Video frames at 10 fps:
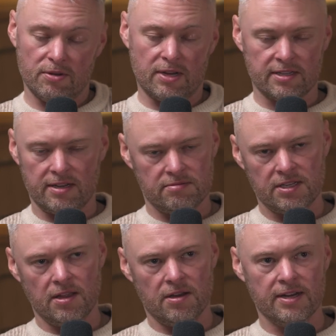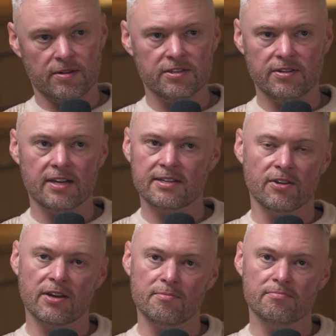I say to learn how to do that. I sound
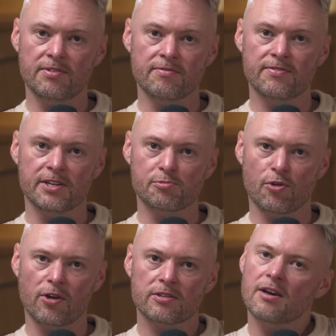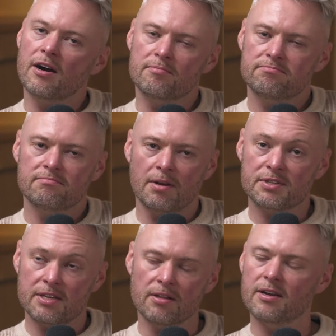like I'm the finished product. I'm
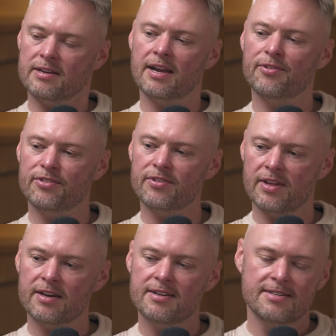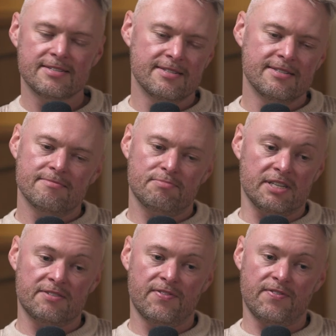still learning how to do that, but
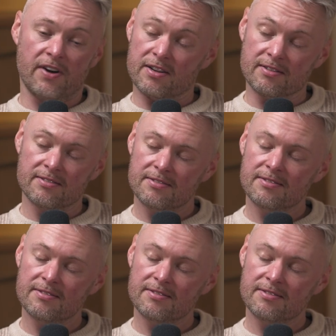it's fun.